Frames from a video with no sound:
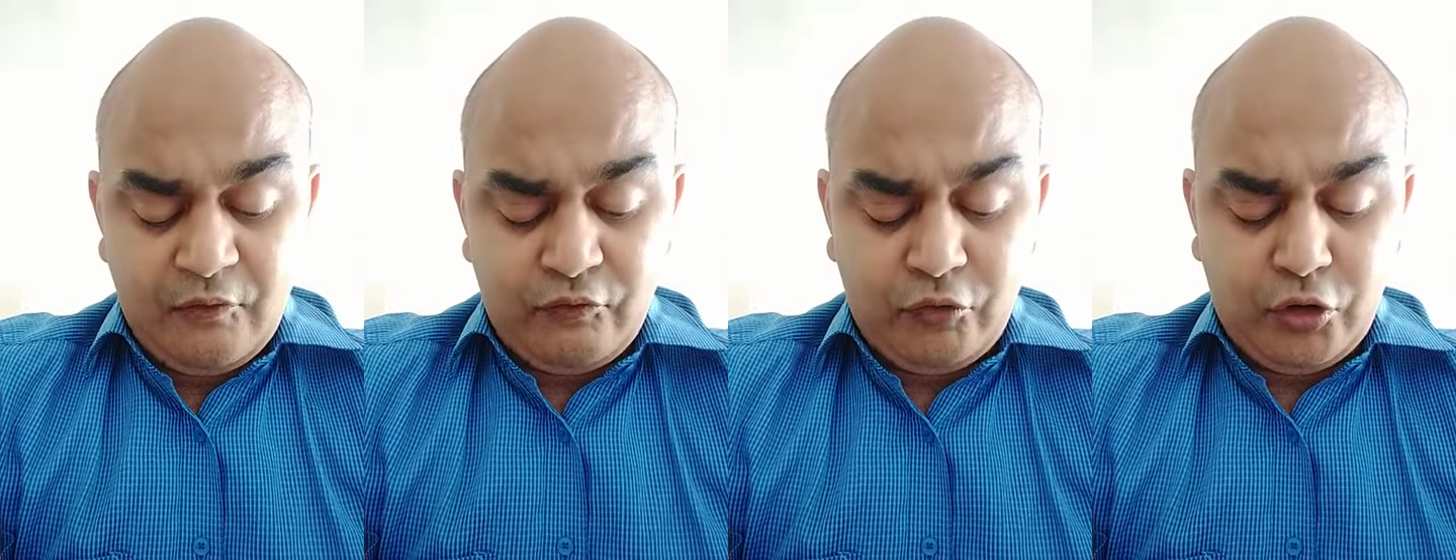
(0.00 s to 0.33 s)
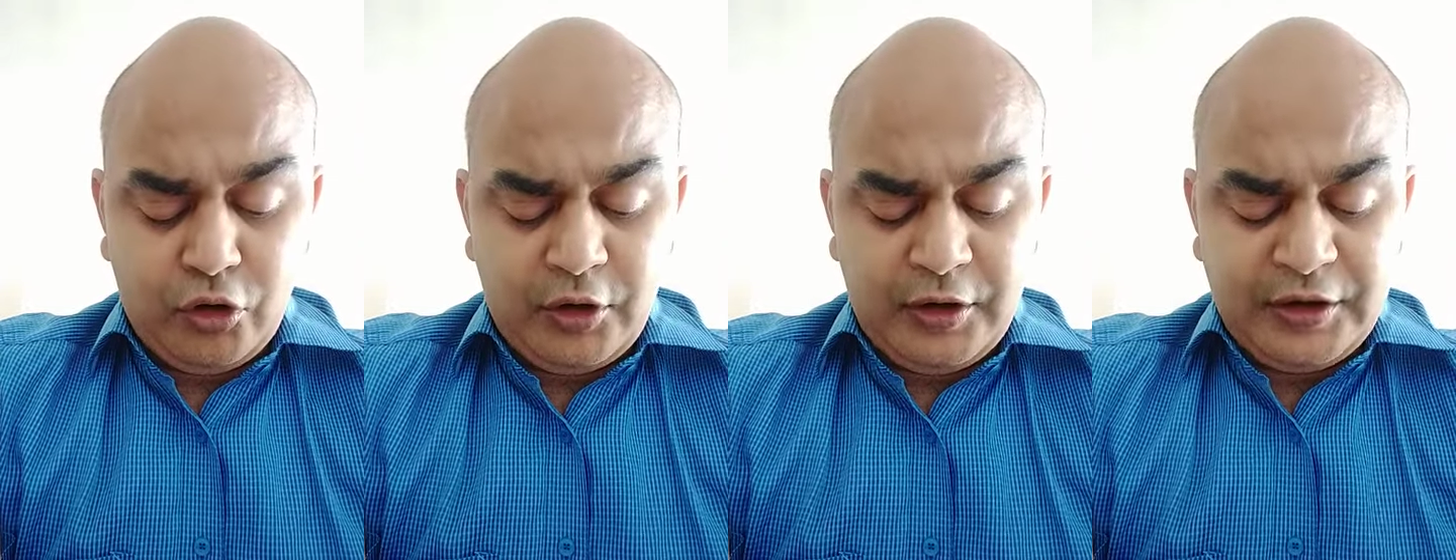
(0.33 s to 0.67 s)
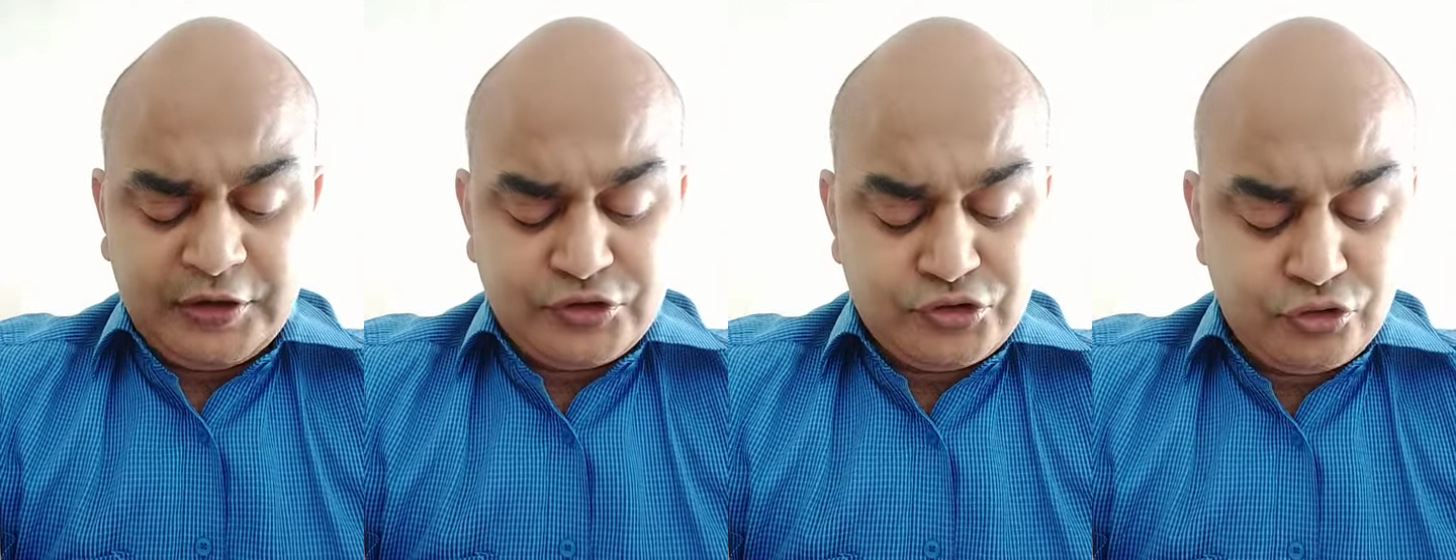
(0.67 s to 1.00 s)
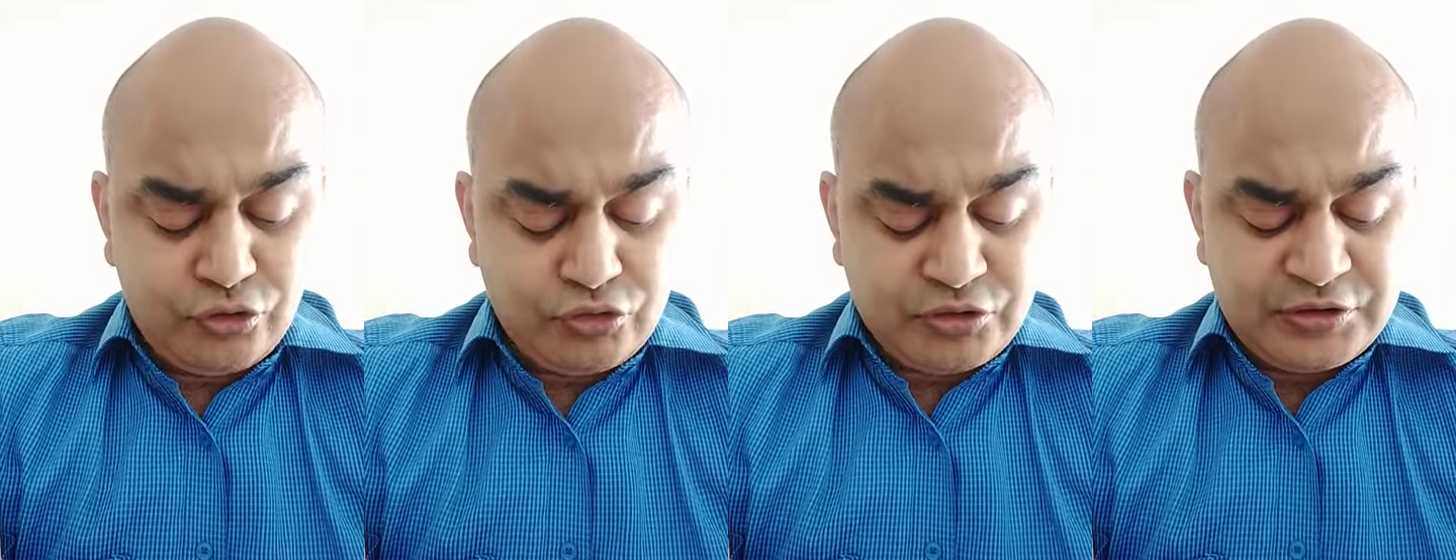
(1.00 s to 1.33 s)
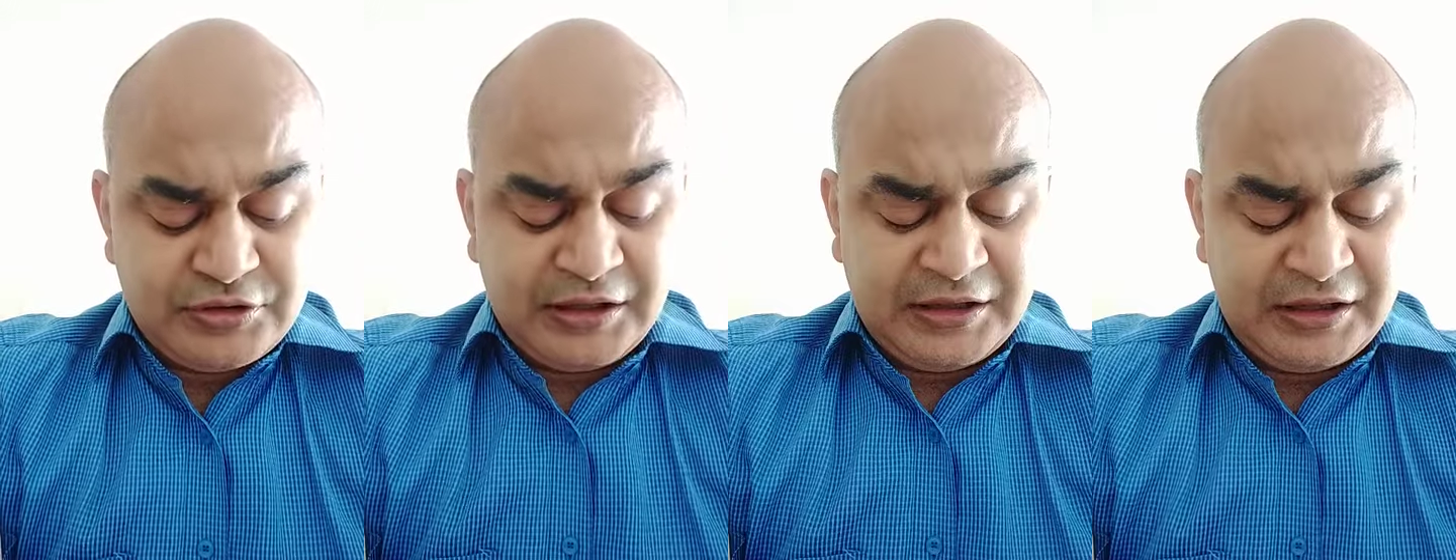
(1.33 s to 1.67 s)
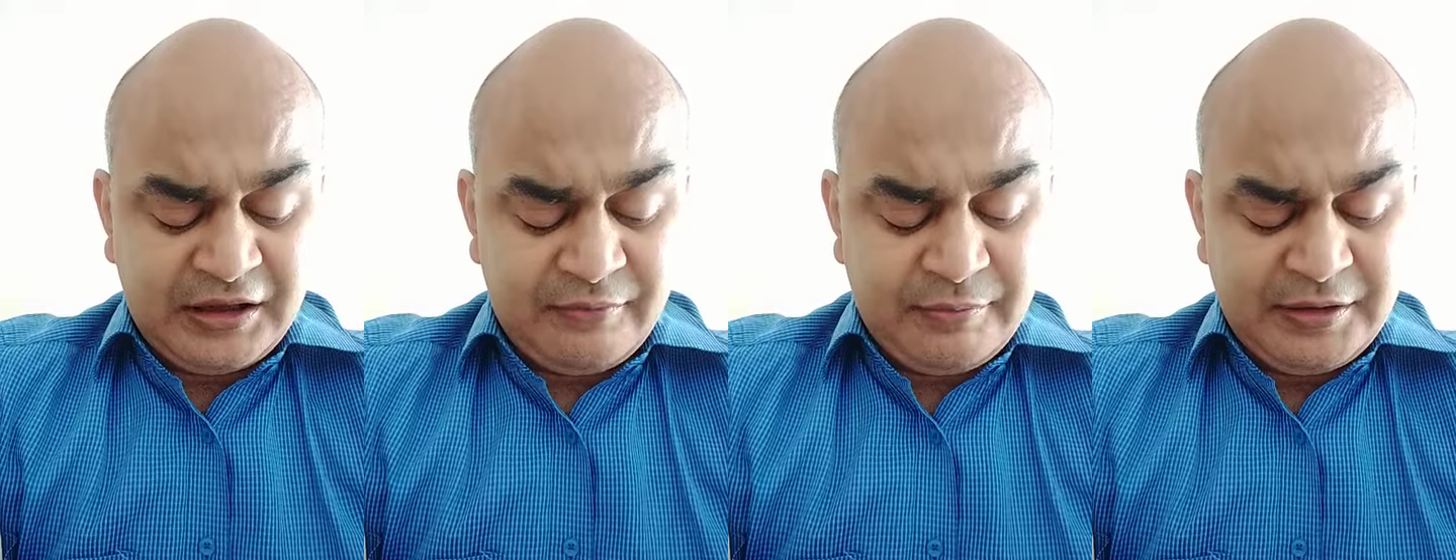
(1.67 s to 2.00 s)
For it shows that the
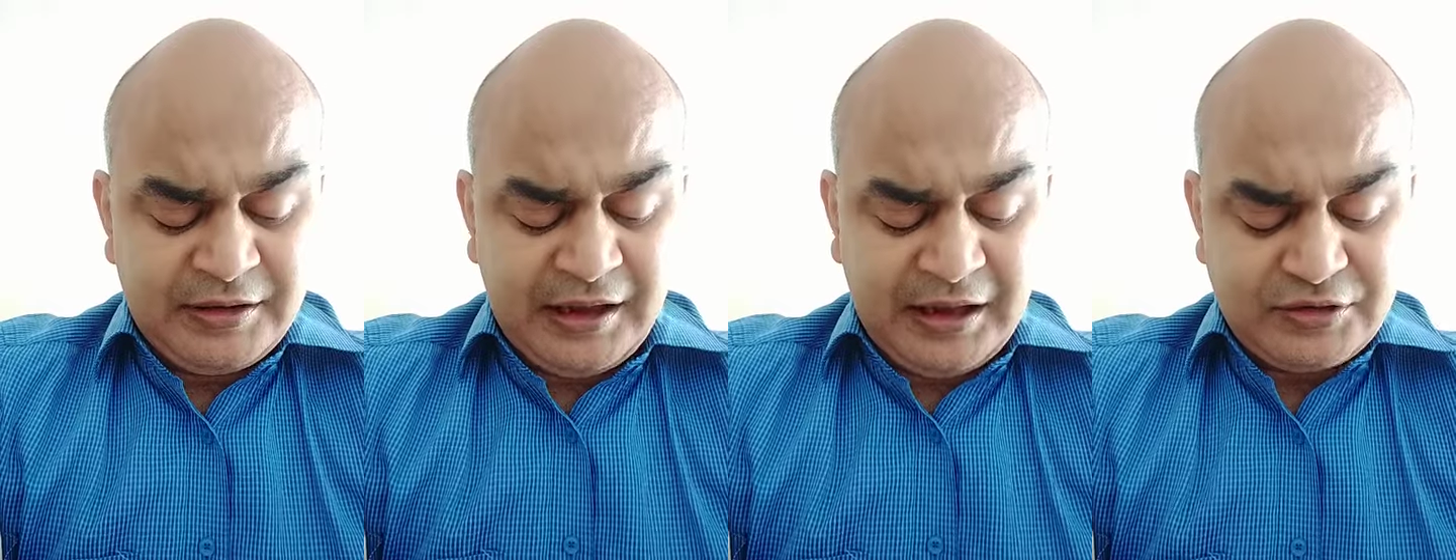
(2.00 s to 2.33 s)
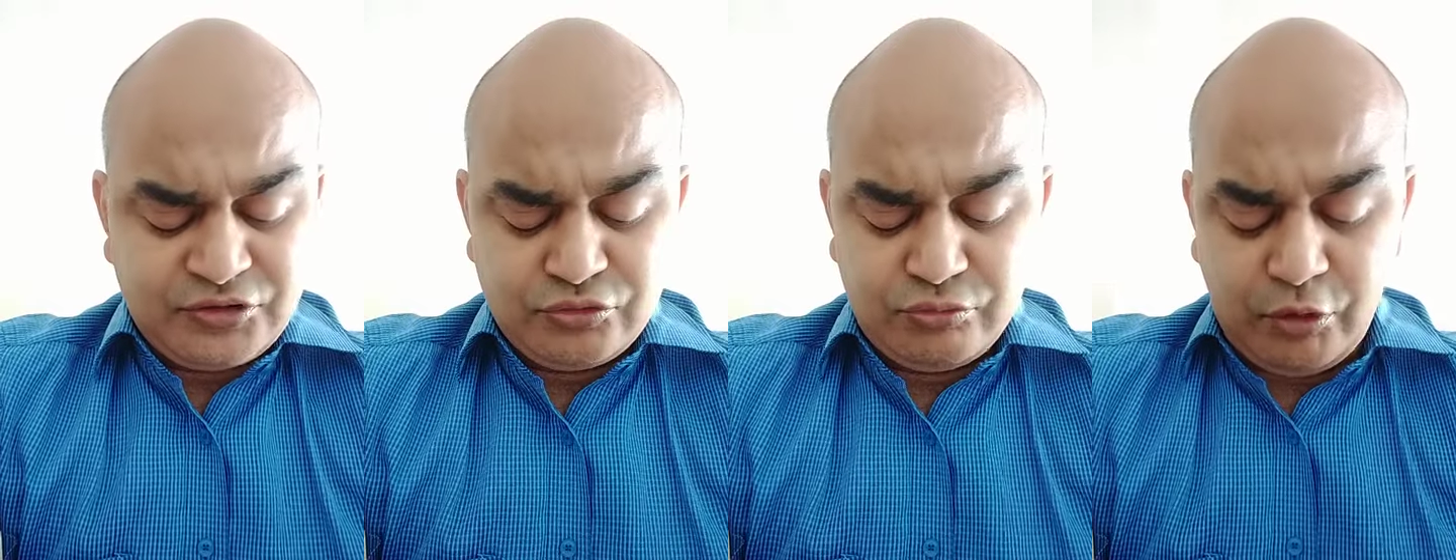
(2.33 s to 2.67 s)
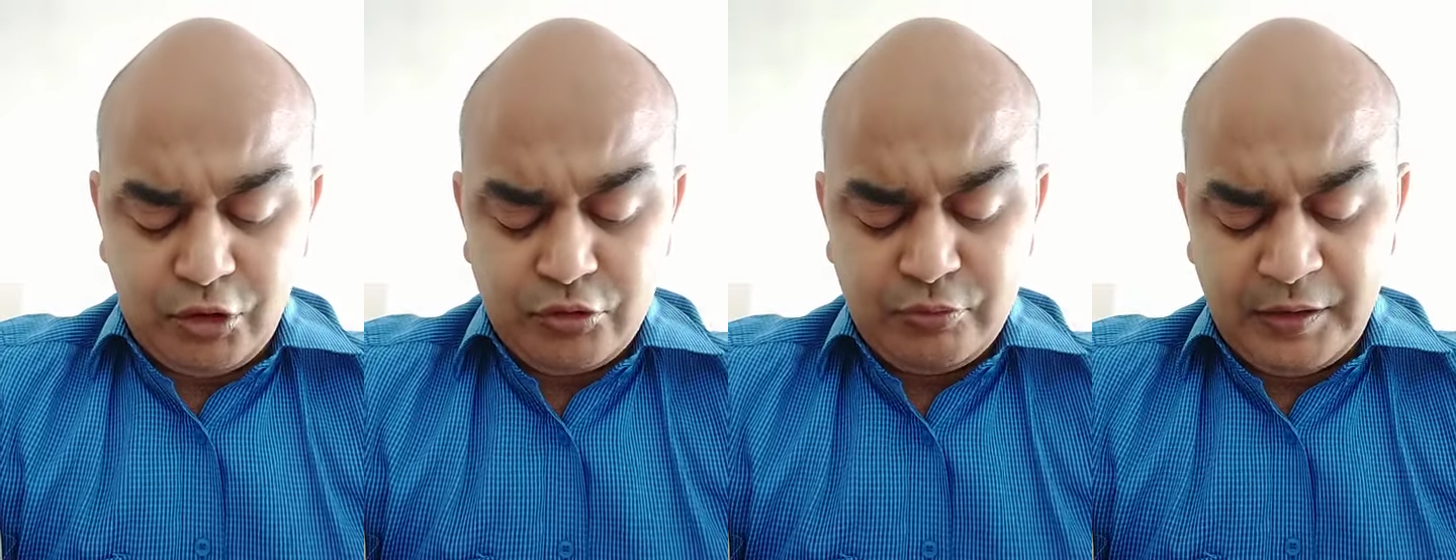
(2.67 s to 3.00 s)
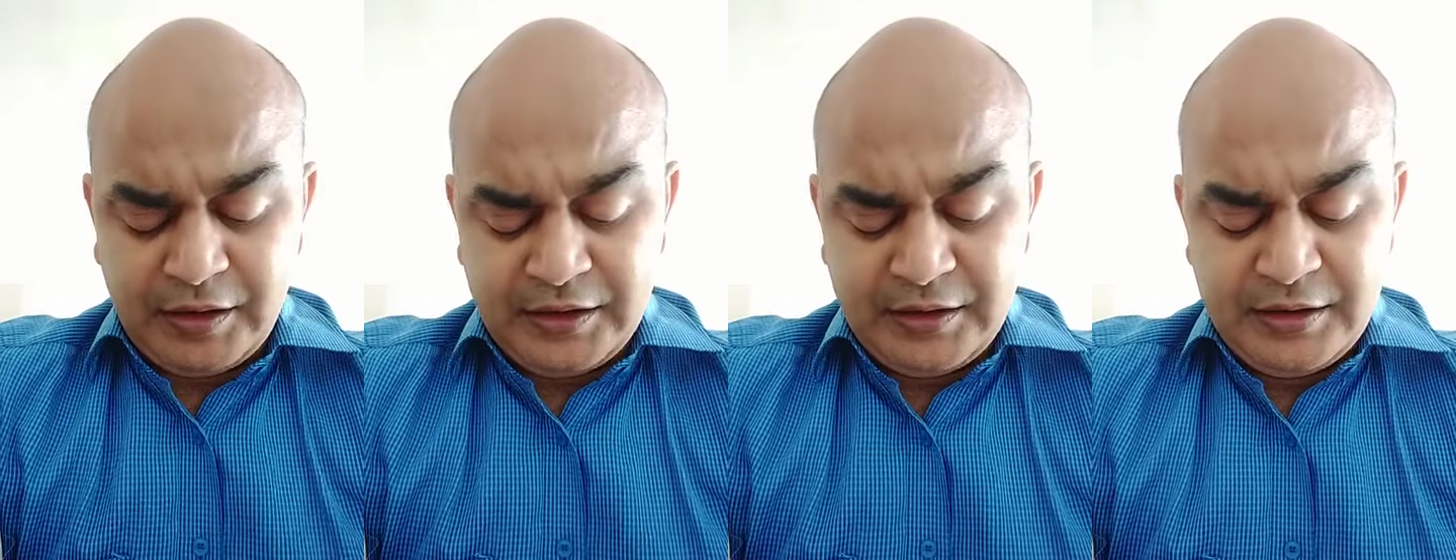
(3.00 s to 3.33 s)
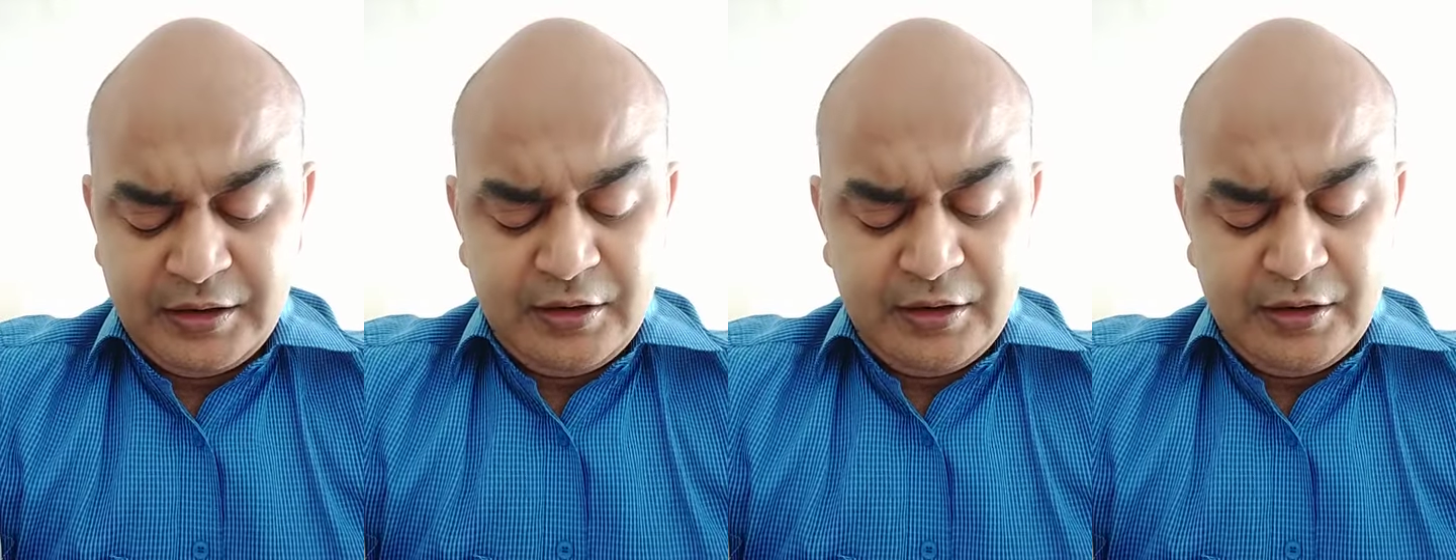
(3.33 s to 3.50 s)
government has to borrow money